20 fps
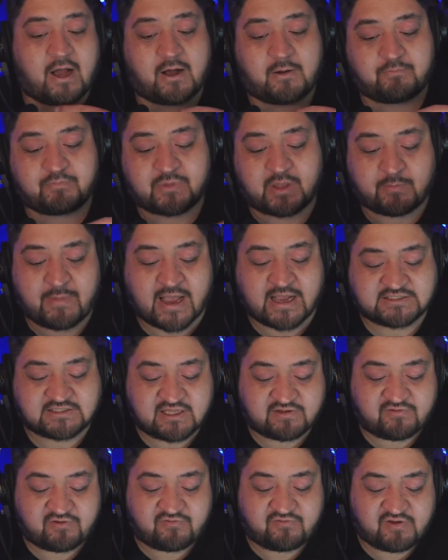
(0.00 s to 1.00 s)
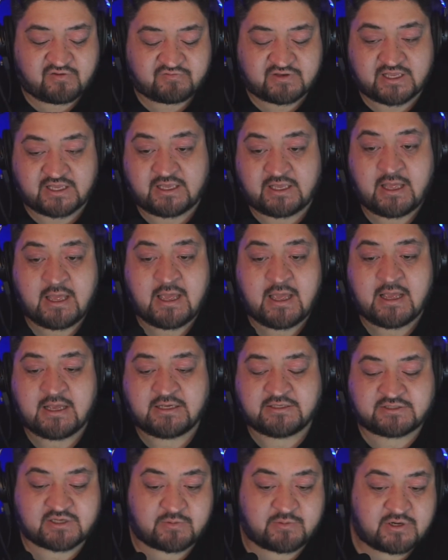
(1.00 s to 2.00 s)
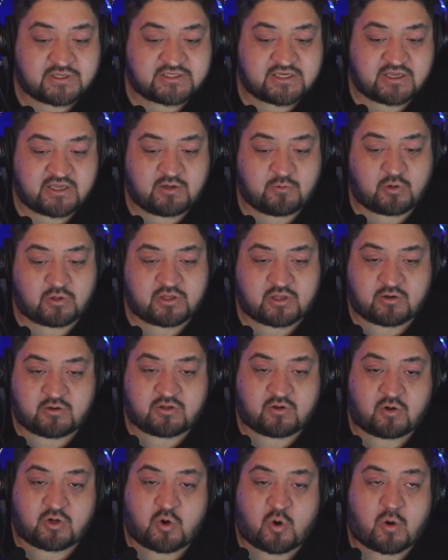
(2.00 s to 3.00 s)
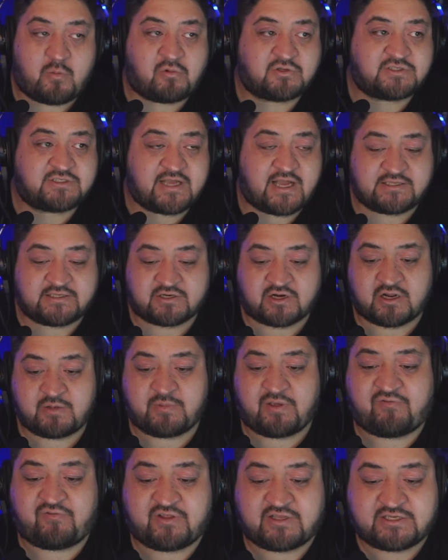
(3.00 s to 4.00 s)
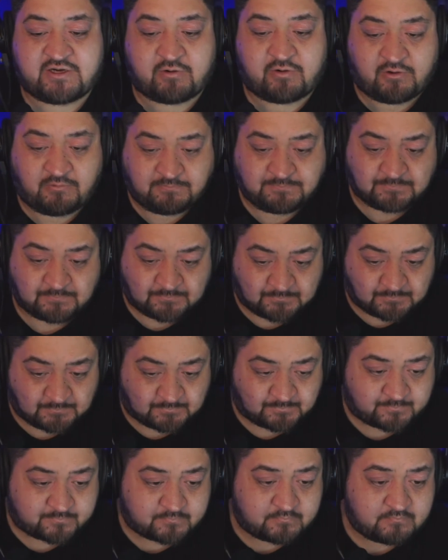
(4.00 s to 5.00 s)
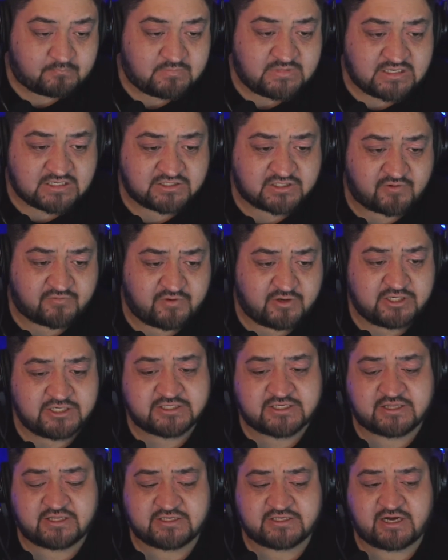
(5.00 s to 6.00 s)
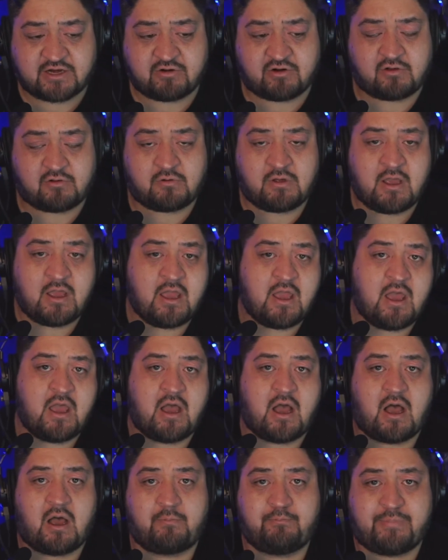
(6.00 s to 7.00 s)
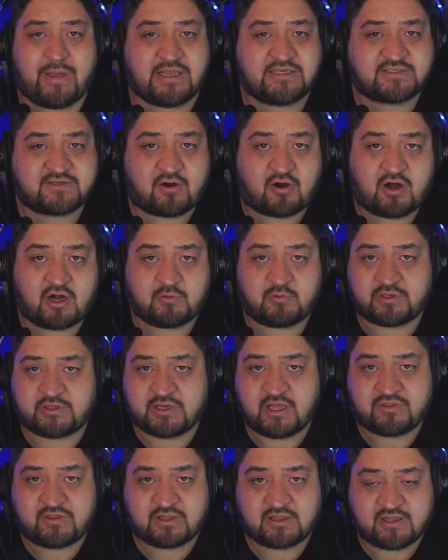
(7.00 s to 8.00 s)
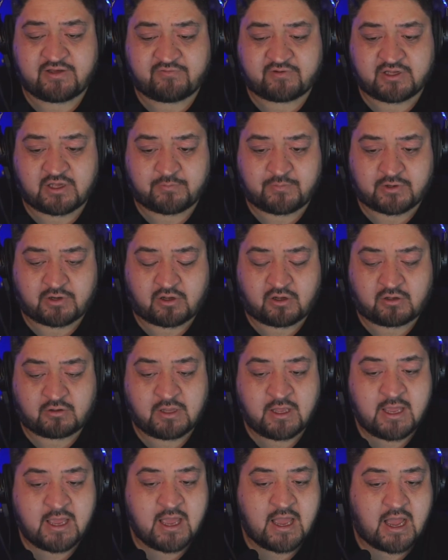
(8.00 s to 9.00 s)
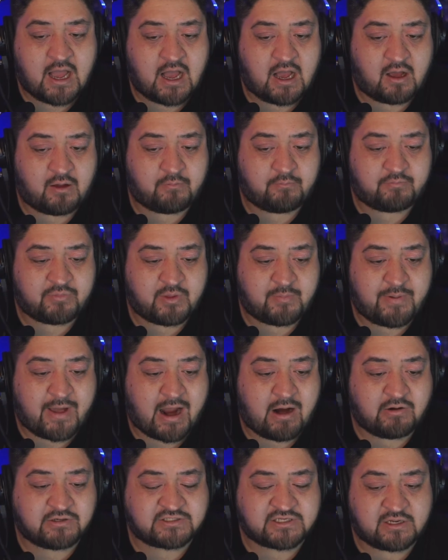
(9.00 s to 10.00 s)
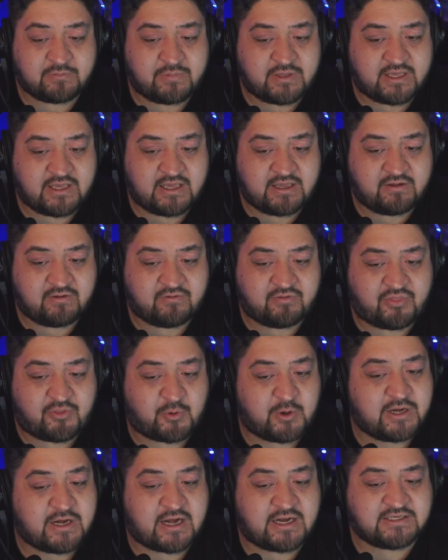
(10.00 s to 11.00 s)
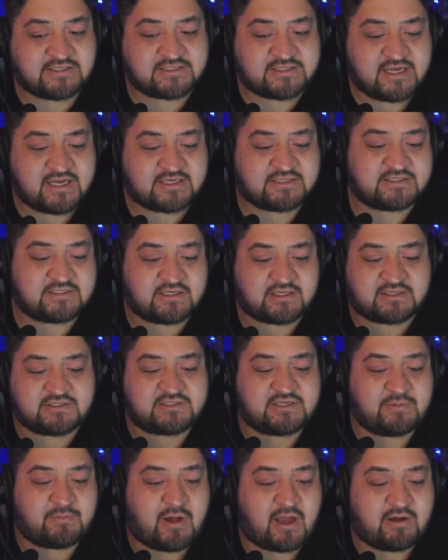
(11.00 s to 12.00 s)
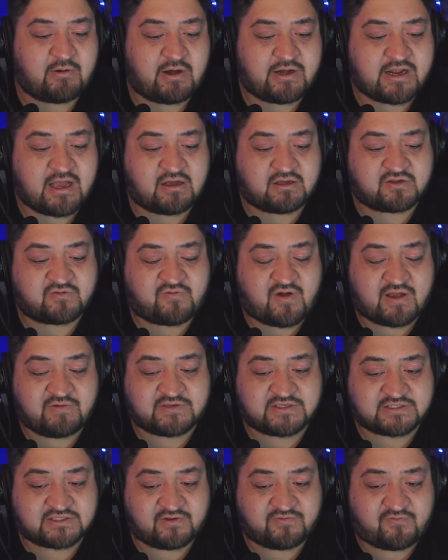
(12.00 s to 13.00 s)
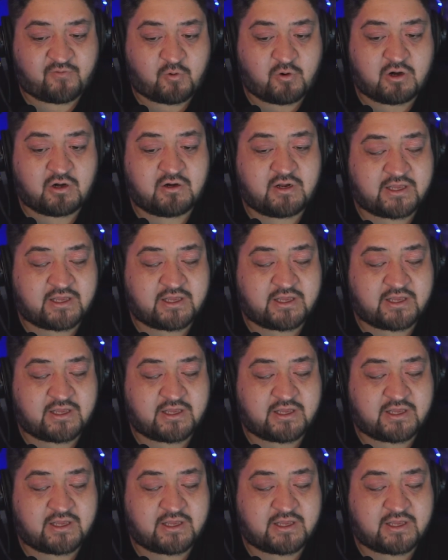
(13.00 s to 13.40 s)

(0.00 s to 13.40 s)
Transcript: Max level 50. So I'm going to tell you what the normal stats are going to be for this hero. So if you just get this hero base card with nothing leveled up at all, the power is going to be 396. You can see mine right now is 564.